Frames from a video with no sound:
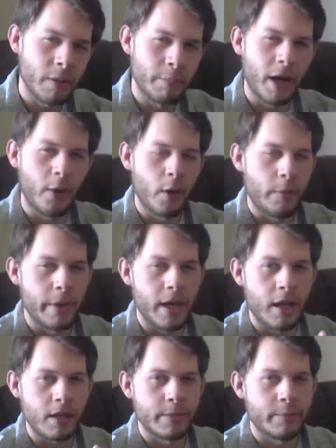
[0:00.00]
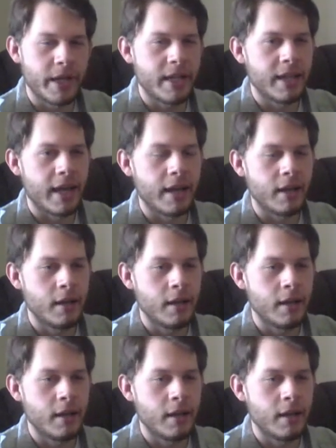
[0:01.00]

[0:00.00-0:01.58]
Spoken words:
And bear with me, I'll explain that.